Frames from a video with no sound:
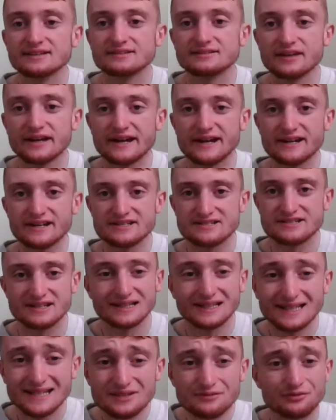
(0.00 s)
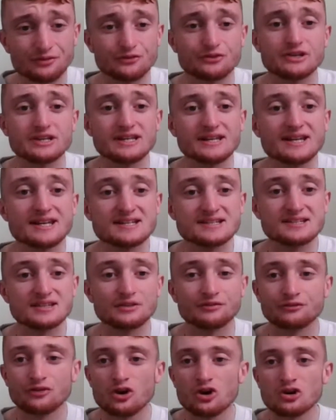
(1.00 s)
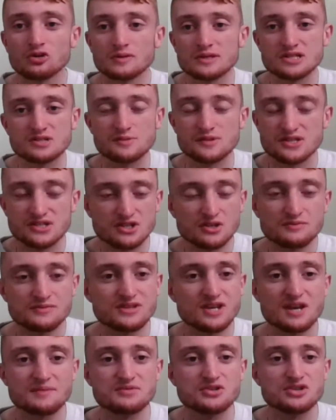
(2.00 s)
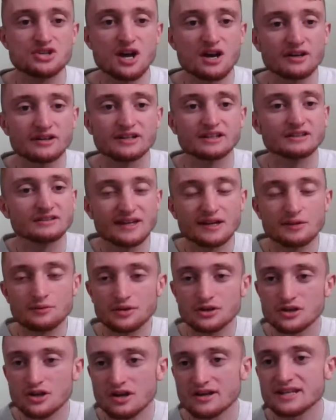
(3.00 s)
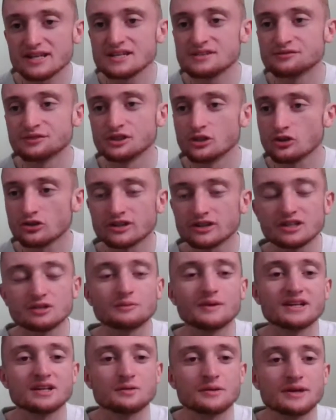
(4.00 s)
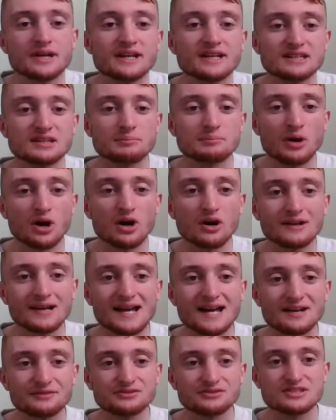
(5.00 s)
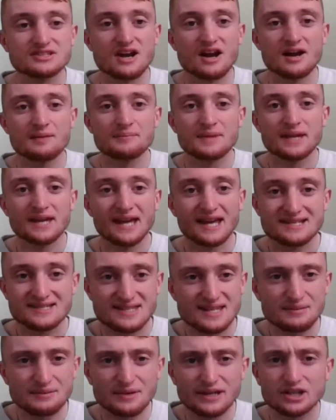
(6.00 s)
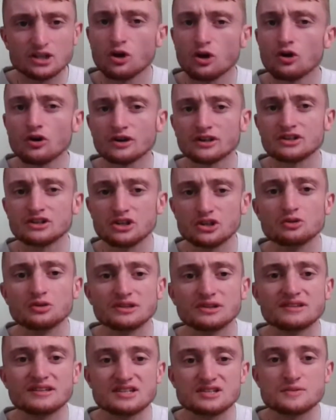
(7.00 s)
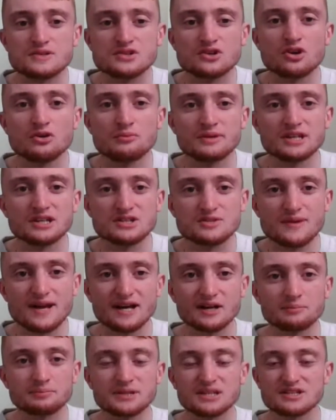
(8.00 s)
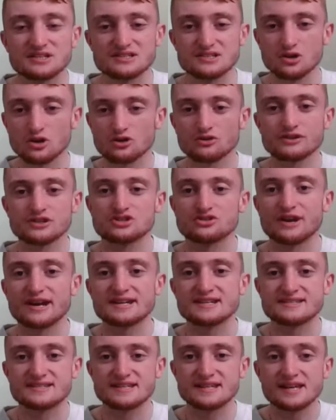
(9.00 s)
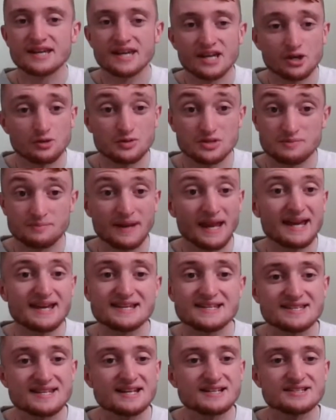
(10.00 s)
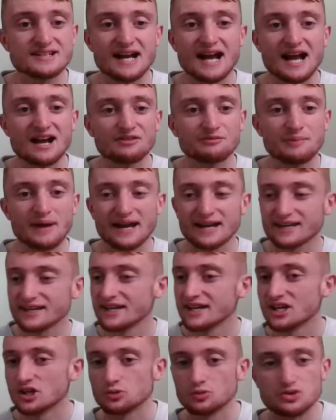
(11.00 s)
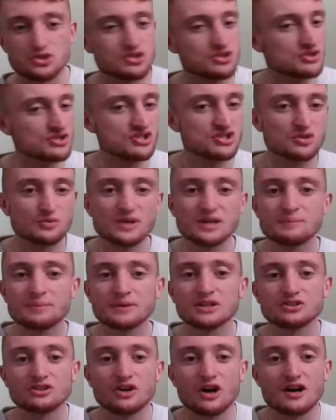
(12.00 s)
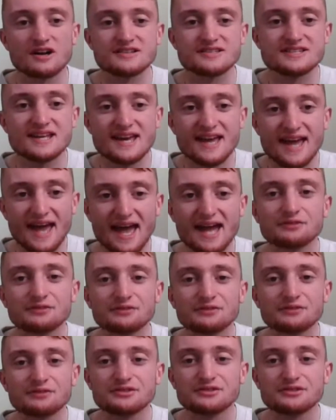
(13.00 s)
their delivery into the forwards was sometimes shocking. They were not even looking where they were hitting the ball half the time. It seemed like Cork knew that this was coming as well, because Laura Tracy, who was playing centre half-back, was just sweeping across every